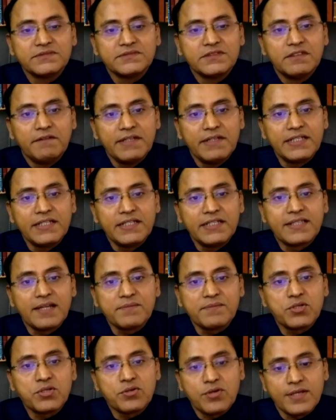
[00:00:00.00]
when it comes to
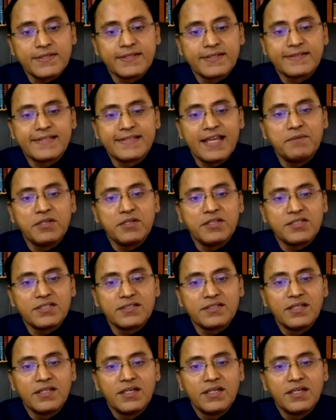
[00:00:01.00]
cross-examination,